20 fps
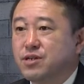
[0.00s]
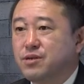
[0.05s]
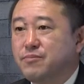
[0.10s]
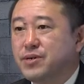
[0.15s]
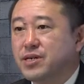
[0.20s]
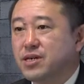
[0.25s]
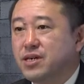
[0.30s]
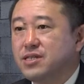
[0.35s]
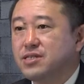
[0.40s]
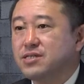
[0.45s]

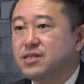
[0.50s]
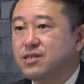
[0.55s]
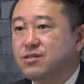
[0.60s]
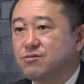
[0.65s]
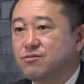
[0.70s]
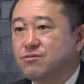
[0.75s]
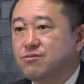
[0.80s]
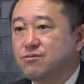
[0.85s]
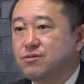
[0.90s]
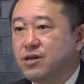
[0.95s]
Sales
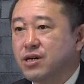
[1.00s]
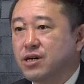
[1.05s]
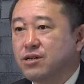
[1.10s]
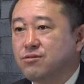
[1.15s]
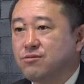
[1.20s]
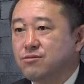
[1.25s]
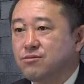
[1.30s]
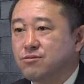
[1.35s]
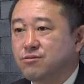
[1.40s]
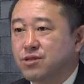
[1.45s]
are
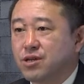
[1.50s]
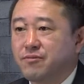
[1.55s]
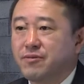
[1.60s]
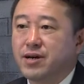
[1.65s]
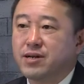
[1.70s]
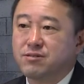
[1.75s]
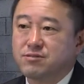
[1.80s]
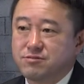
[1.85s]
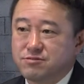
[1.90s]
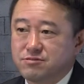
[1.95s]
proceeding
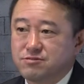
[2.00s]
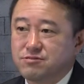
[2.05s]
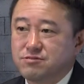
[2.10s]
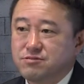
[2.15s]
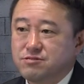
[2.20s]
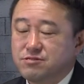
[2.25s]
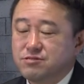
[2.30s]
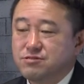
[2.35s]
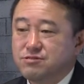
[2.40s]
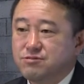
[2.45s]
strongly
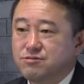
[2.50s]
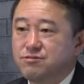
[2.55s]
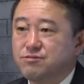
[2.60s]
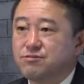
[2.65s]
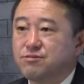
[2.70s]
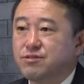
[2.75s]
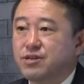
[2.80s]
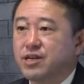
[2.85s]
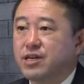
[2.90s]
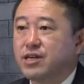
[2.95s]
for
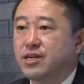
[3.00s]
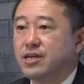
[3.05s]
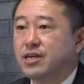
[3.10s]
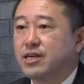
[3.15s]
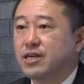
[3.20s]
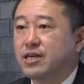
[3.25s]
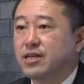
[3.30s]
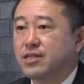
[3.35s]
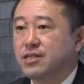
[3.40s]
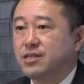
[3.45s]
cost
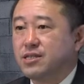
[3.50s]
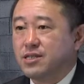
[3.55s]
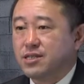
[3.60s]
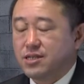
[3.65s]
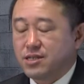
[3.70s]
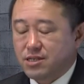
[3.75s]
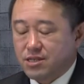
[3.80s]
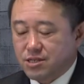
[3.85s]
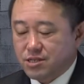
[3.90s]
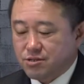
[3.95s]
reduction
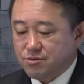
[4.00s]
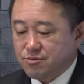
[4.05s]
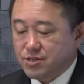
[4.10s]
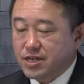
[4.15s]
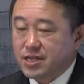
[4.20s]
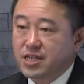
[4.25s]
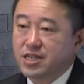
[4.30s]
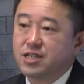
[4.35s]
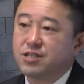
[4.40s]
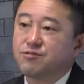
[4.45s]
products
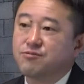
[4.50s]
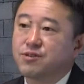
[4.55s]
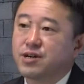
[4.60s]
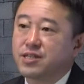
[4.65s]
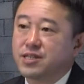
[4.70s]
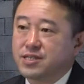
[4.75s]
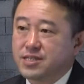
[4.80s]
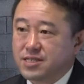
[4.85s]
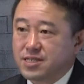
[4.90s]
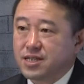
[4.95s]
and
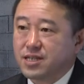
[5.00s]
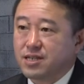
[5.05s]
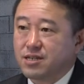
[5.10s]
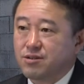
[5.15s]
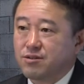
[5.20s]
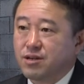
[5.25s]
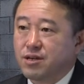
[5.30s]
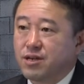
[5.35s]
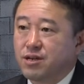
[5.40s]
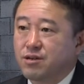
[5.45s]
equipment
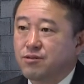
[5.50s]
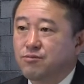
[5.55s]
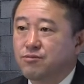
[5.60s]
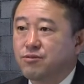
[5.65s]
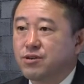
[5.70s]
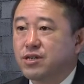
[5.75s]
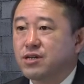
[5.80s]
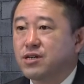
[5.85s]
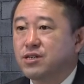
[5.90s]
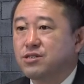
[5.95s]
to
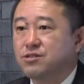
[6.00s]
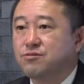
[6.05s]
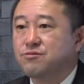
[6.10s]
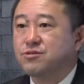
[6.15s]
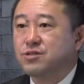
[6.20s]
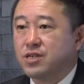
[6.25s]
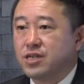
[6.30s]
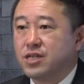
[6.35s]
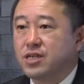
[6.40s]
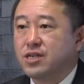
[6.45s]
support
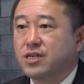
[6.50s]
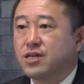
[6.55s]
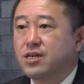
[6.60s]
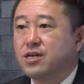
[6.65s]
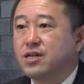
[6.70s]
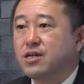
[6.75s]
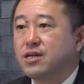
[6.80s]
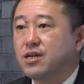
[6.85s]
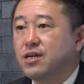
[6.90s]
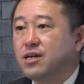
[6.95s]

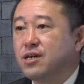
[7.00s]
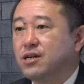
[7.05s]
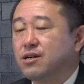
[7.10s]
teleworking.